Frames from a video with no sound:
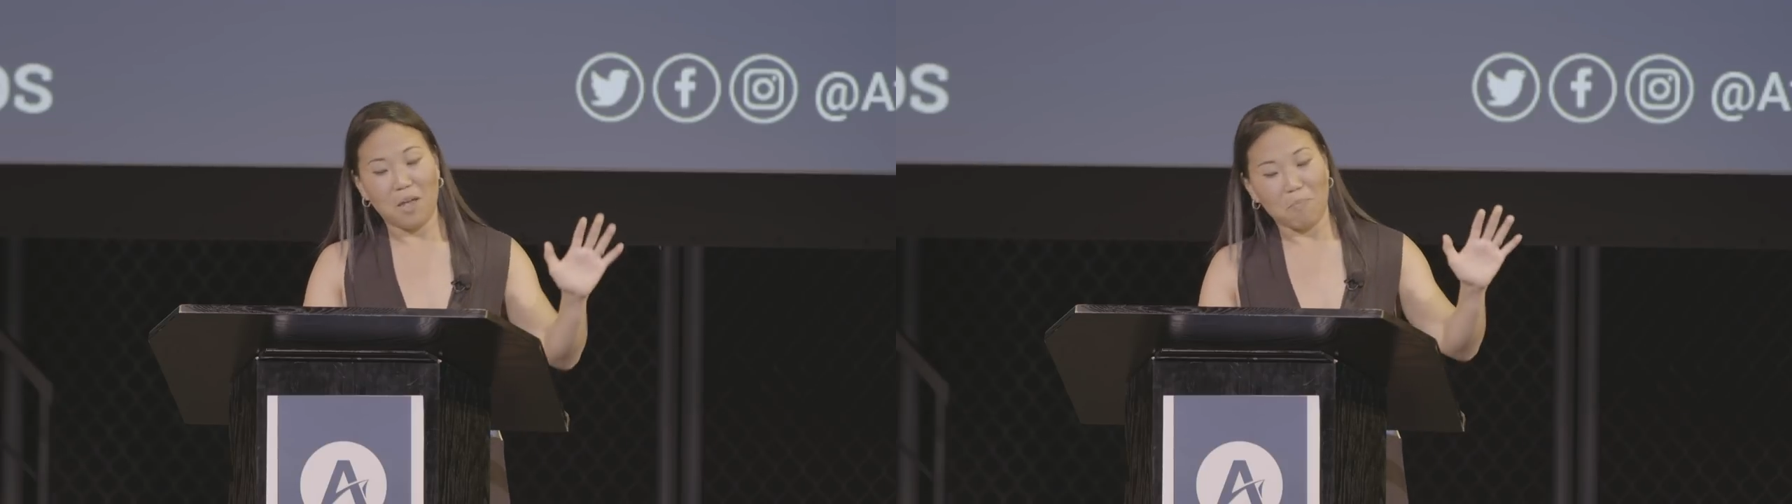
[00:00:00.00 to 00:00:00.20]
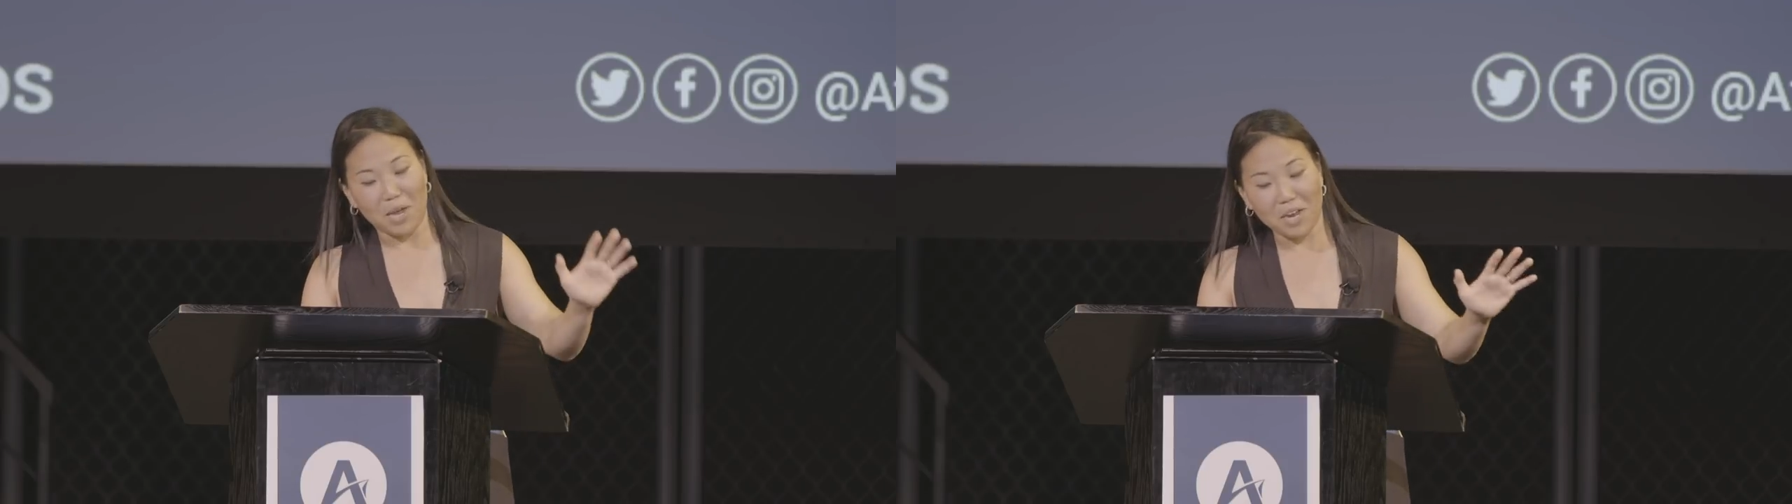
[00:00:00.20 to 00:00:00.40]

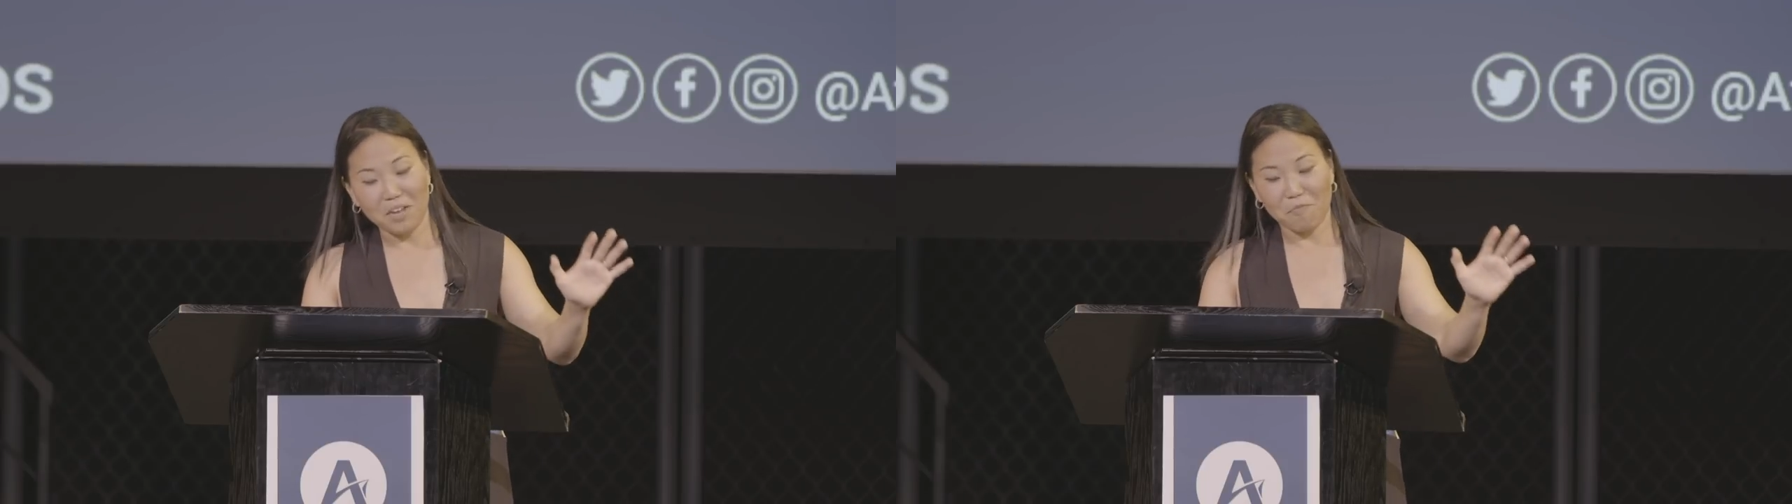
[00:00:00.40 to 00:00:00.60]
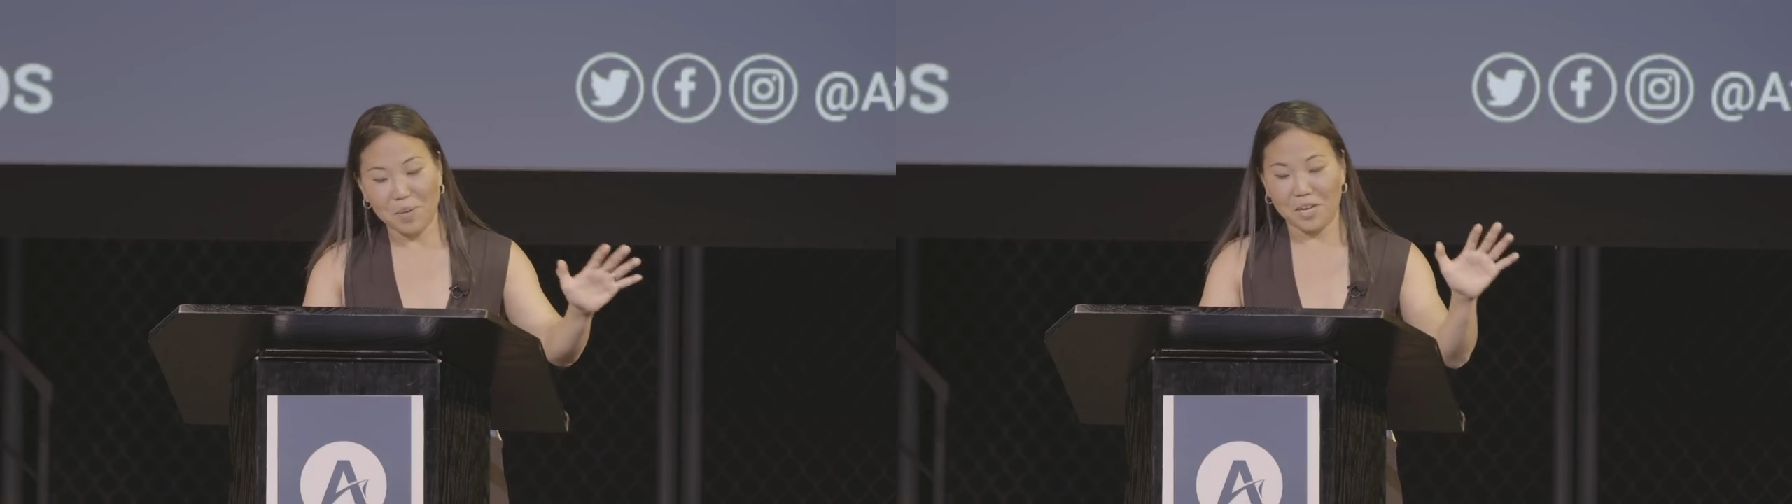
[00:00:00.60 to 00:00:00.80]
may
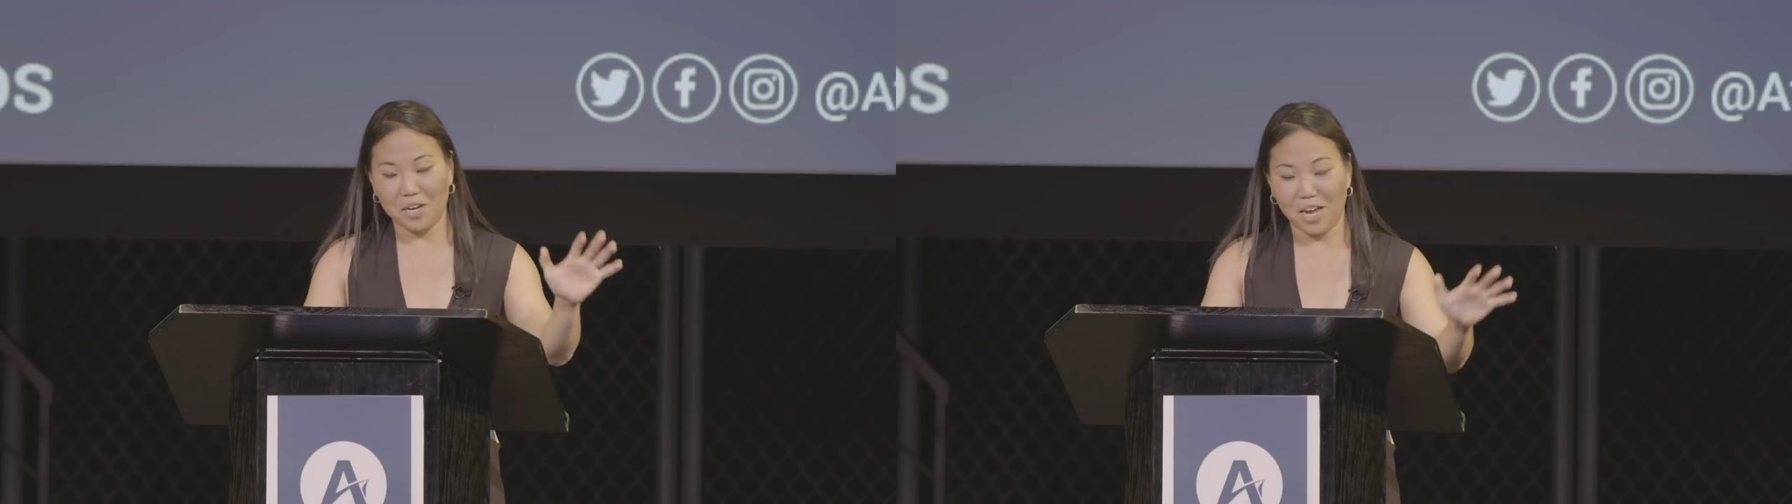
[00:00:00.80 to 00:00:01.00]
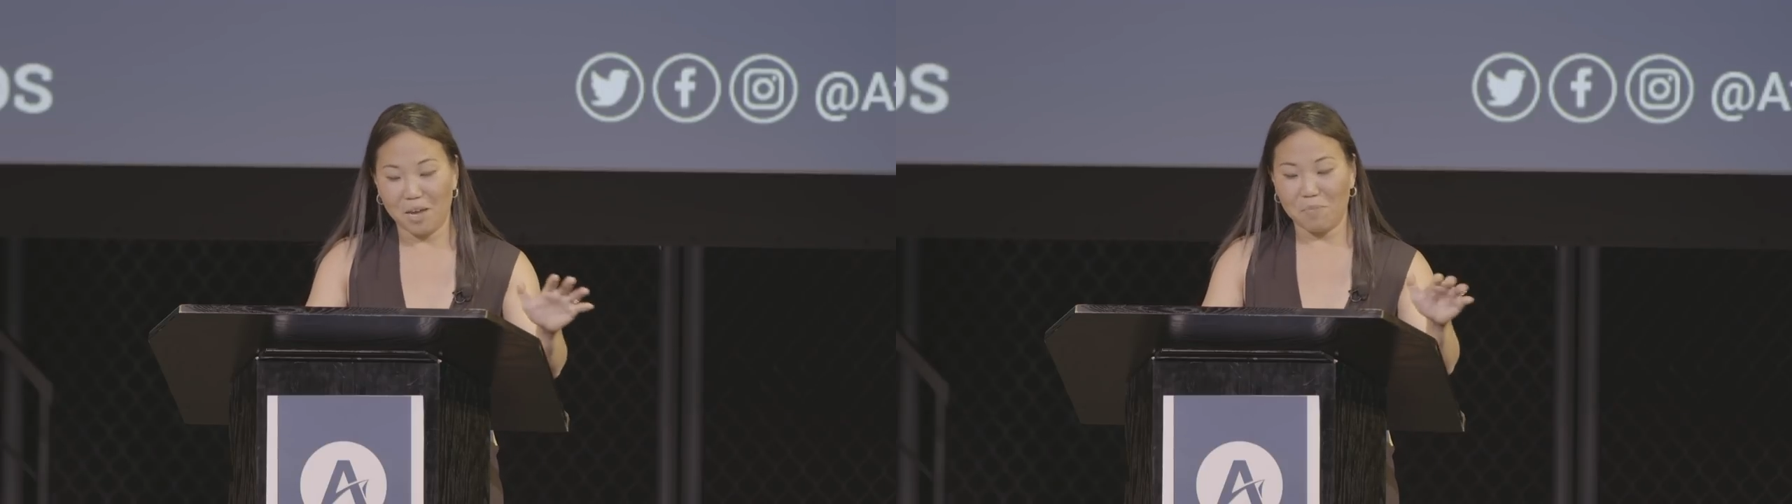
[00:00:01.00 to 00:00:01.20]
have been
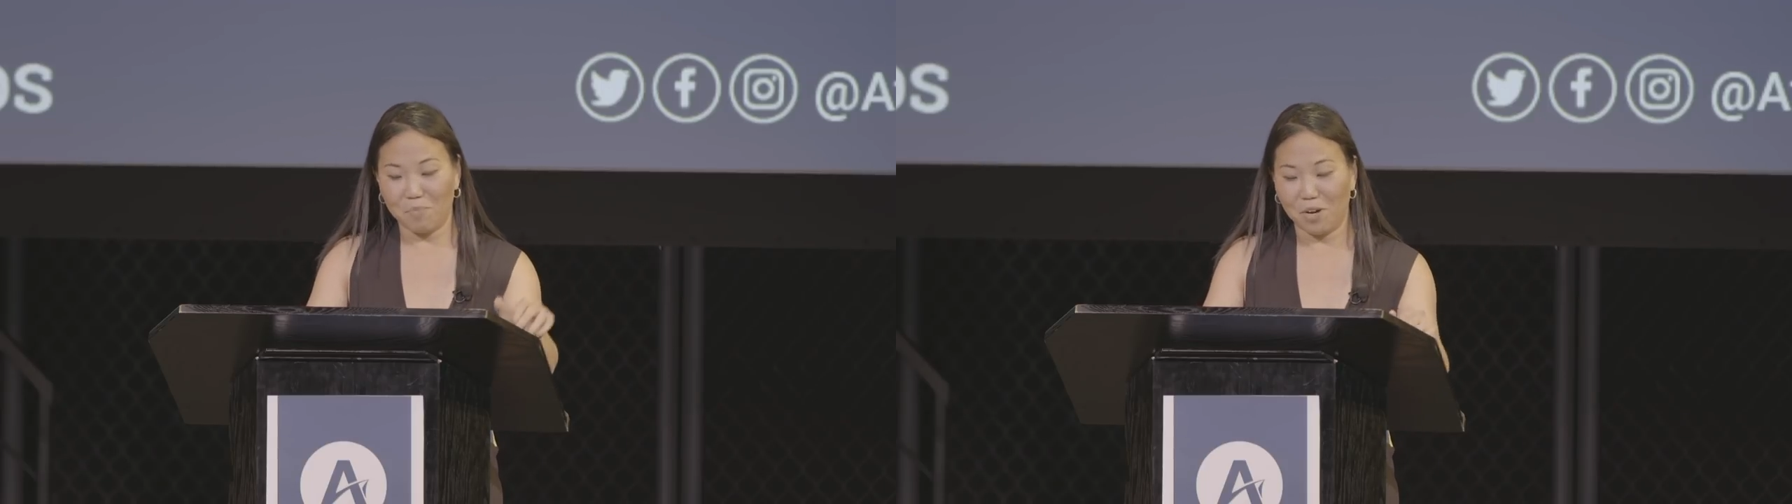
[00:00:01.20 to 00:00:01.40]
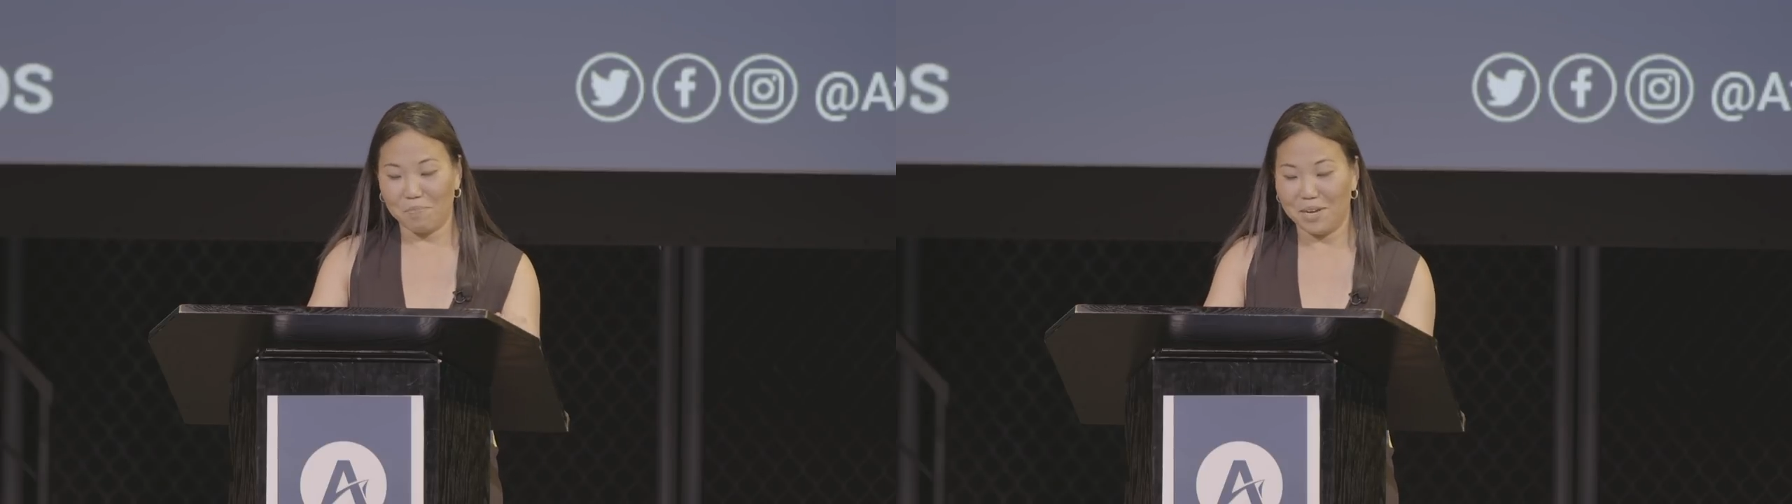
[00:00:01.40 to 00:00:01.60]
Abby
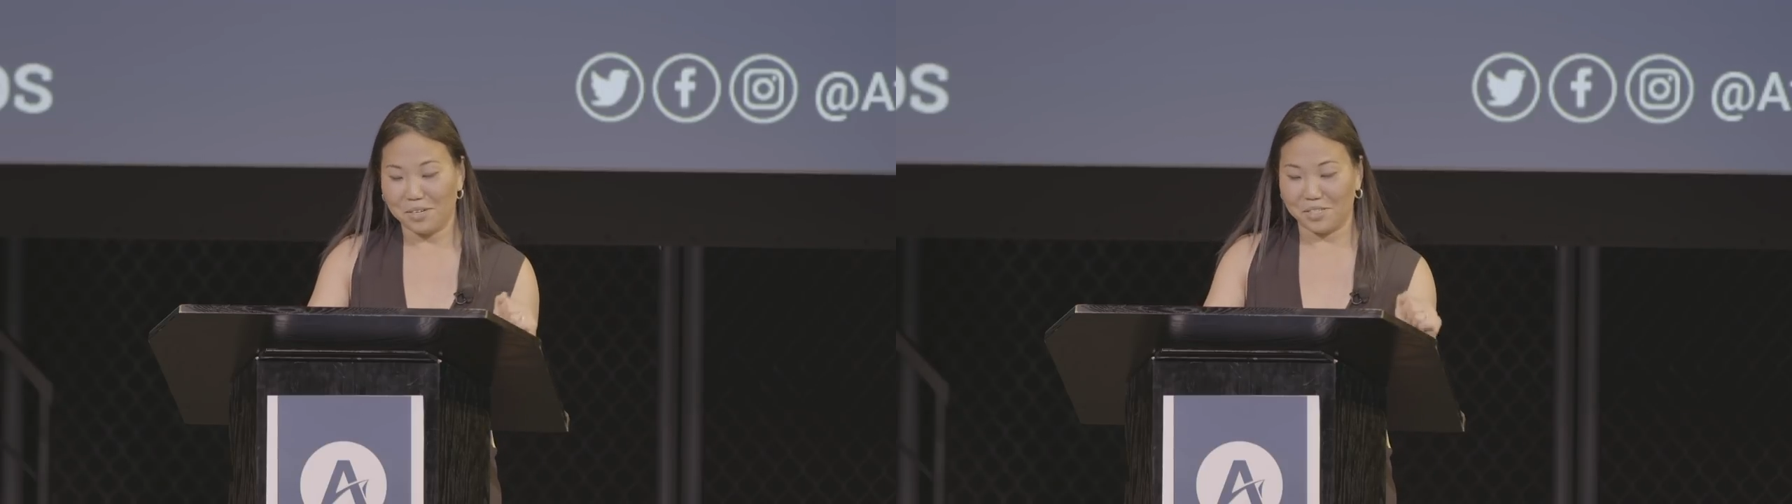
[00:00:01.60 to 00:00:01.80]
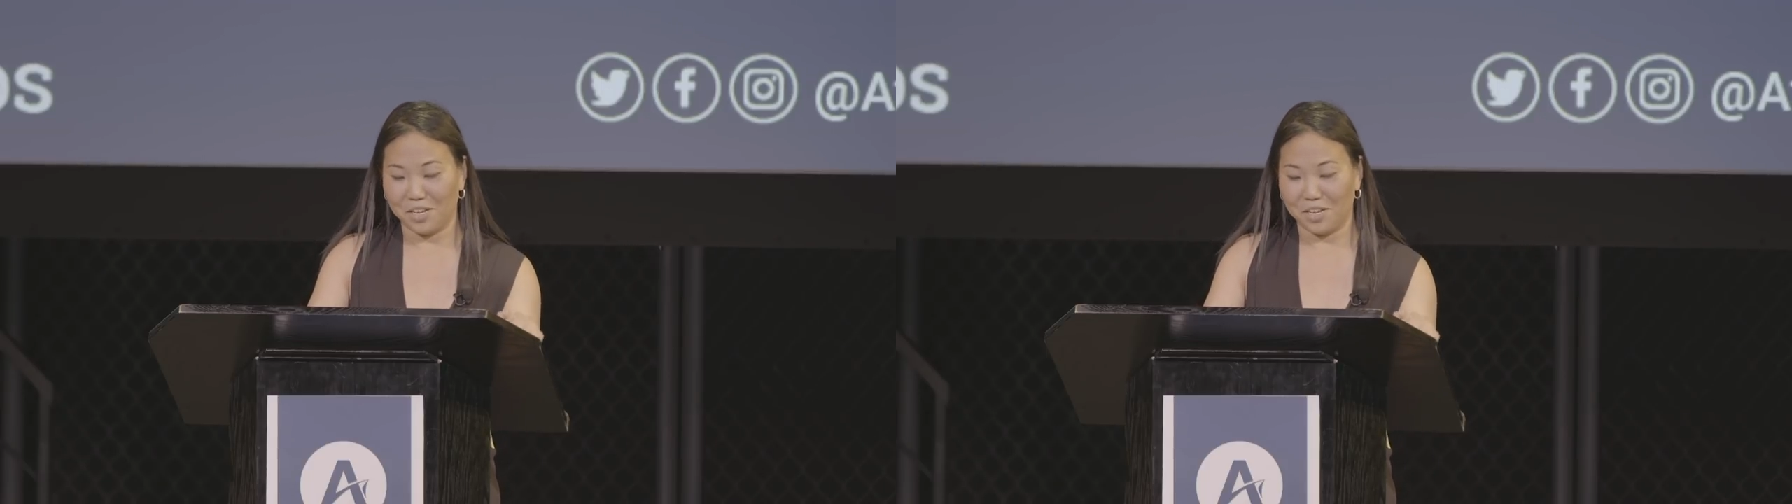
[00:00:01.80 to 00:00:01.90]
Wambach's